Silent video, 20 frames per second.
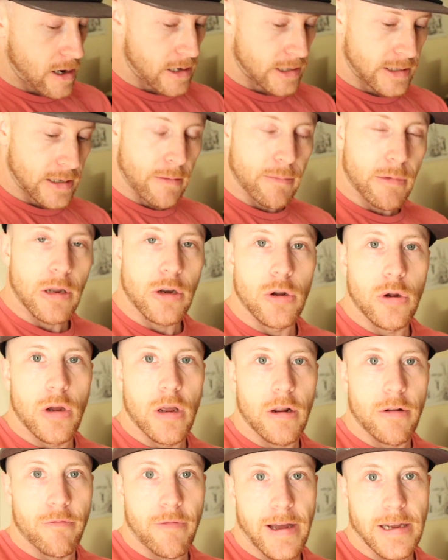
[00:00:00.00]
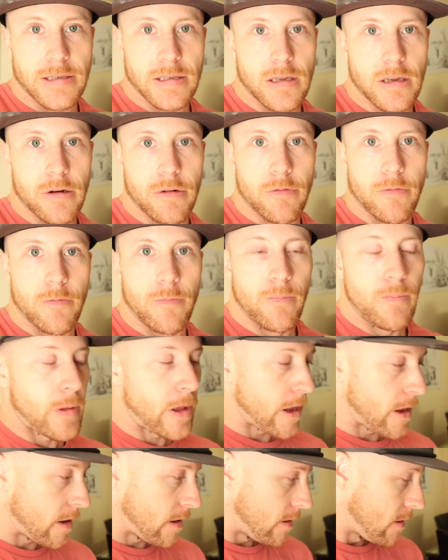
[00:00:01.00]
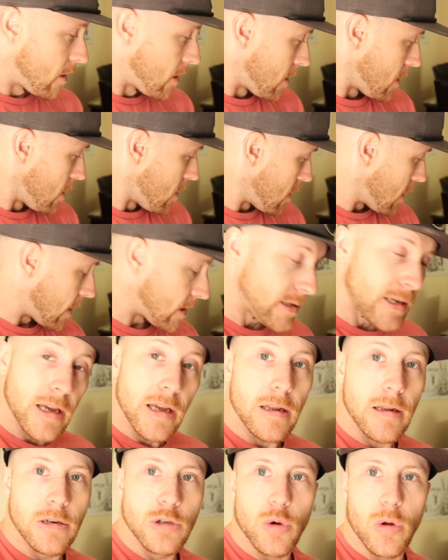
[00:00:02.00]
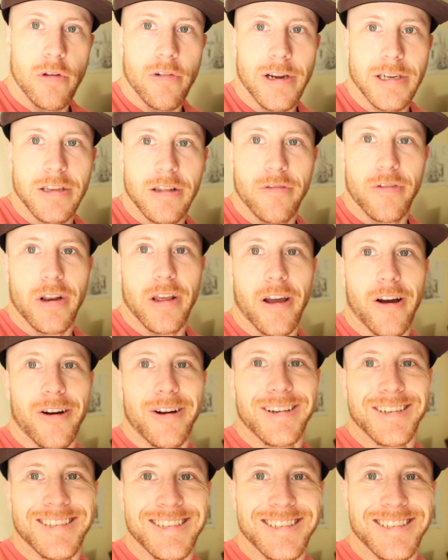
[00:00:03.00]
something you can invest in, and that's it. Enjoy the rest of the video.